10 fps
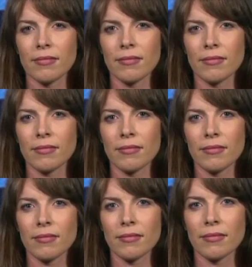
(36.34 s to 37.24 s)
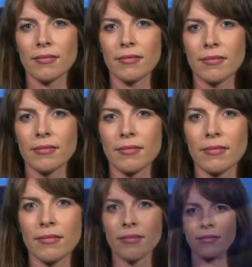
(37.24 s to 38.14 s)

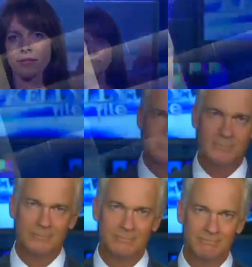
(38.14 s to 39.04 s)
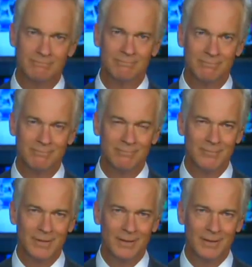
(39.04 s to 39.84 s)
(not speaking)